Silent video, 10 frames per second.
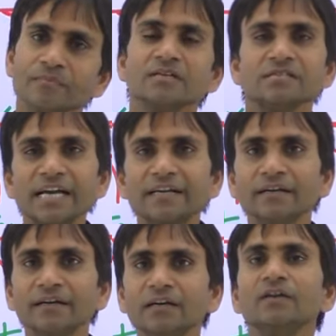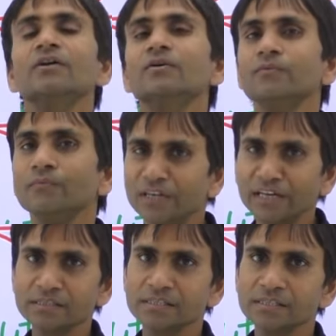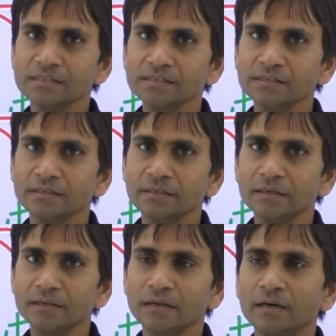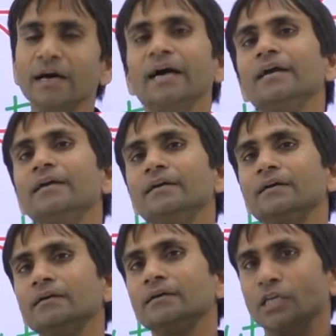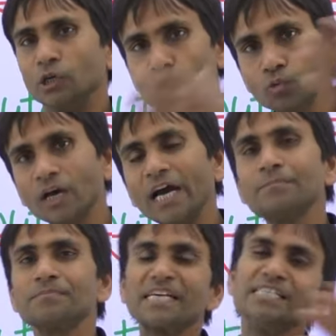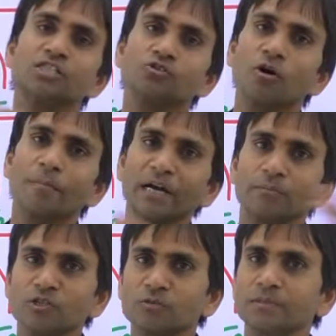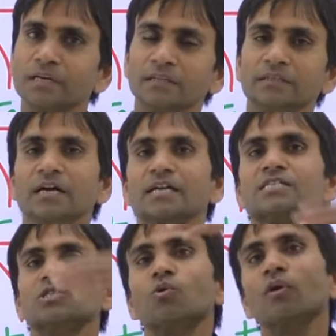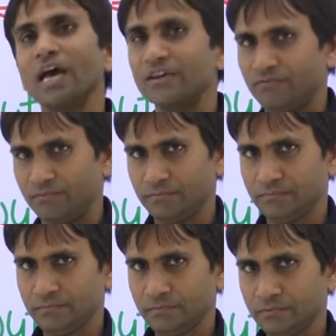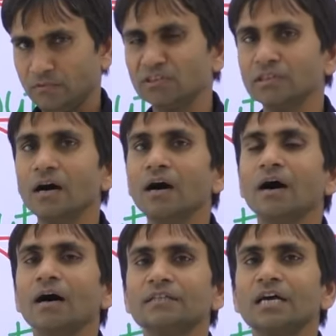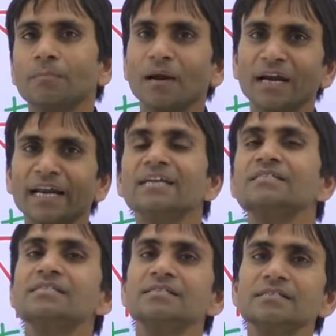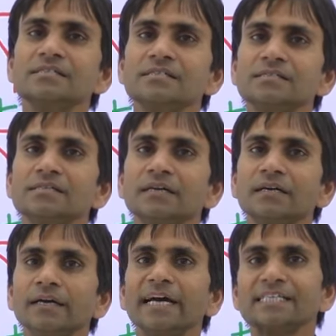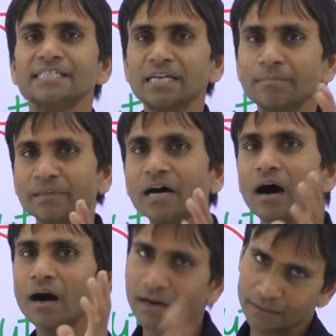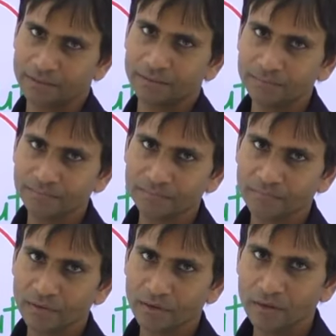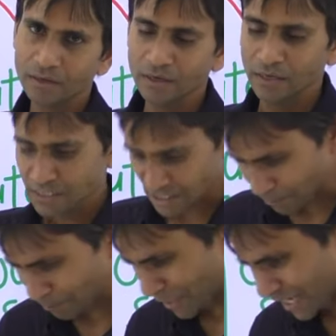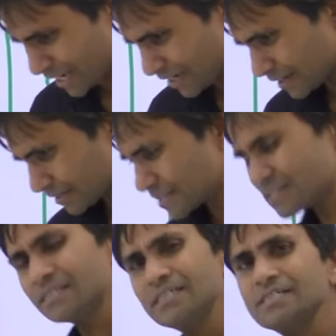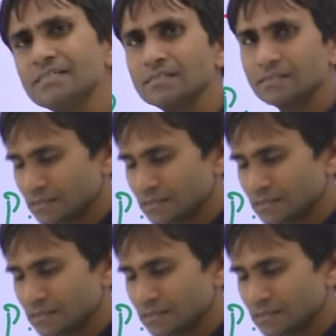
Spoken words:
Saturn, Venus, and due to the absence of atmosphere there is no life on the other planets except the Earth. Simply this is